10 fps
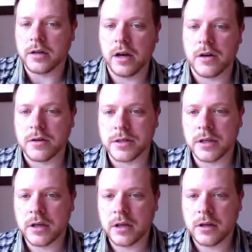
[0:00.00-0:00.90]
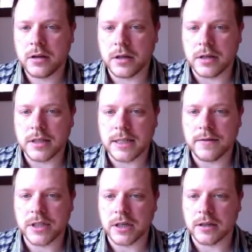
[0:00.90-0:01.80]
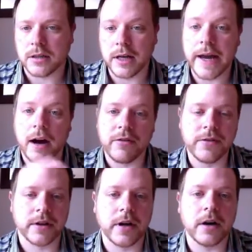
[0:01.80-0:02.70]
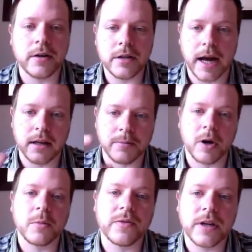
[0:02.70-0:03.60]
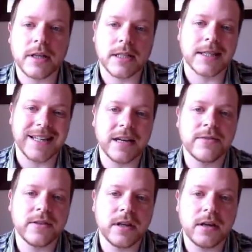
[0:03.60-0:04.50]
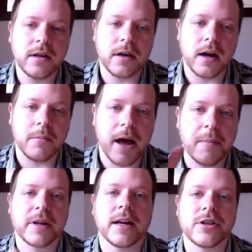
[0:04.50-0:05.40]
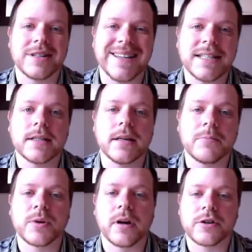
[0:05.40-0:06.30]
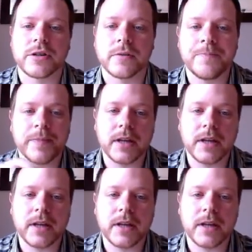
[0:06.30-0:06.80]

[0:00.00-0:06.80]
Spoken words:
code, the server side, the layout for the code at the bottom of it, it says if the application isn't in production,